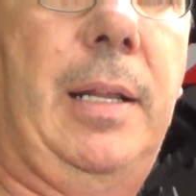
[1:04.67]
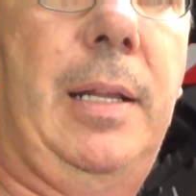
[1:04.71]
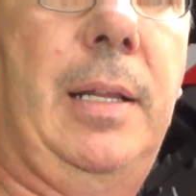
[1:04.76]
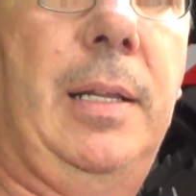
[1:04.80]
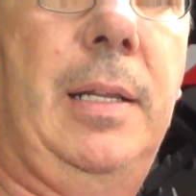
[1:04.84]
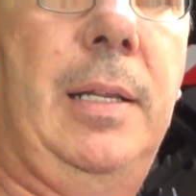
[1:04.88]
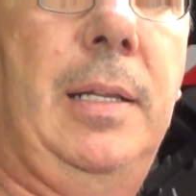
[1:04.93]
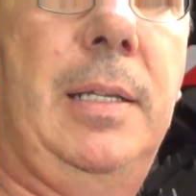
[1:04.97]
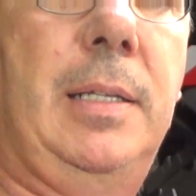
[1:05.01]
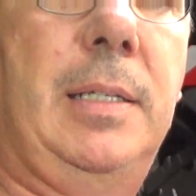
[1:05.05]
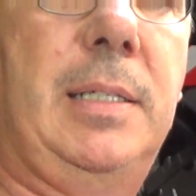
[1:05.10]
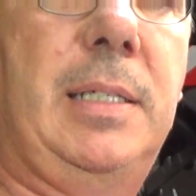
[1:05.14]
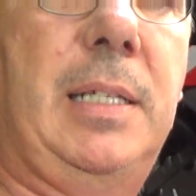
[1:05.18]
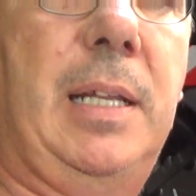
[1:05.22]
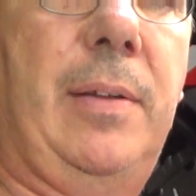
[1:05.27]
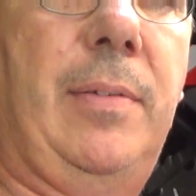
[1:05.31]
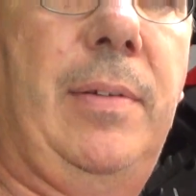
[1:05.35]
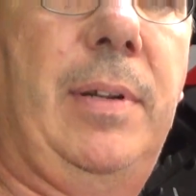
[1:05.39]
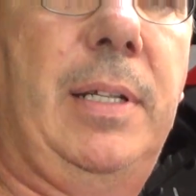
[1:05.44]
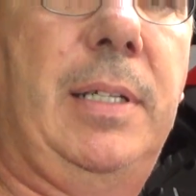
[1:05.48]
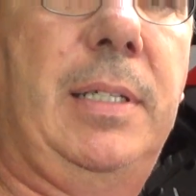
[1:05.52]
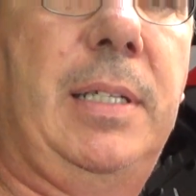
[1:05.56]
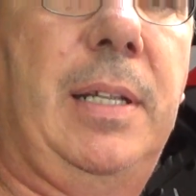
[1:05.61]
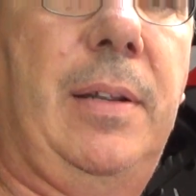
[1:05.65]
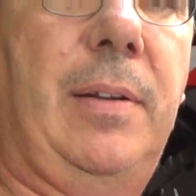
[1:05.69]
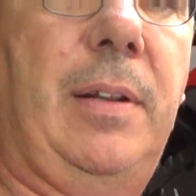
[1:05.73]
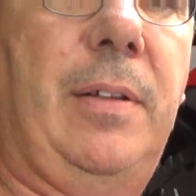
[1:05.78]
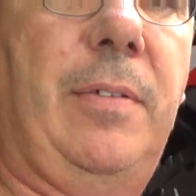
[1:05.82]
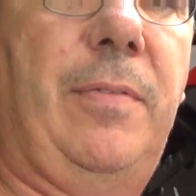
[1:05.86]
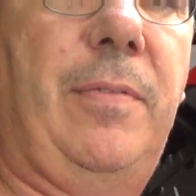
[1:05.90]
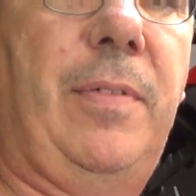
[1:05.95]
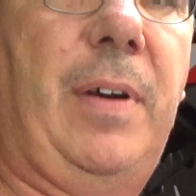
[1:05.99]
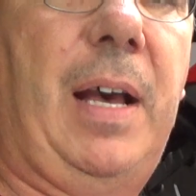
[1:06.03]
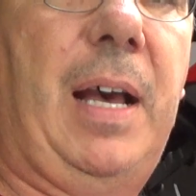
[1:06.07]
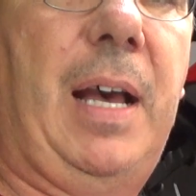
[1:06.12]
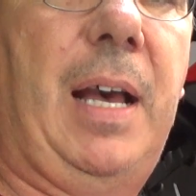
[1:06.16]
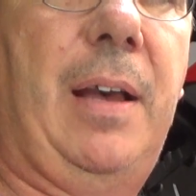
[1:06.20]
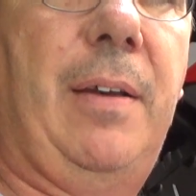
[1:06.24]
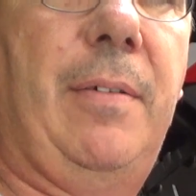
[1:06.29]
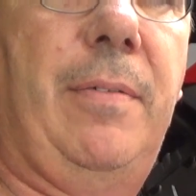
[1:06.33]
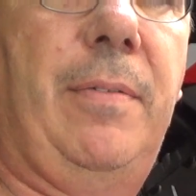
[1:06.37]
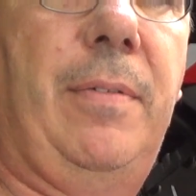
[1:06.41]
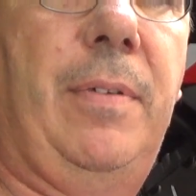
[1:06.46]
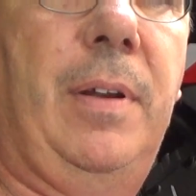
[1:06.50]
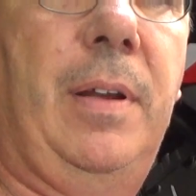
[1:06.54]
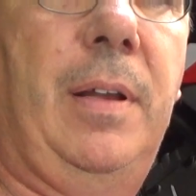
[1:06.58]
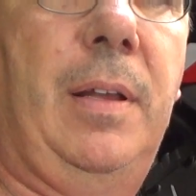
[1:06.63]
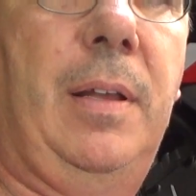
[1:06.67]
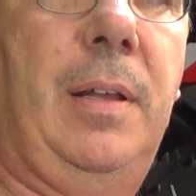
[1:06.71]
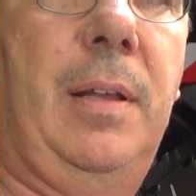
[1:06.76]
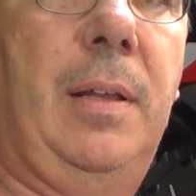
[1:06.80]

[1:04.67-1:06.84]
of seventy seventy-five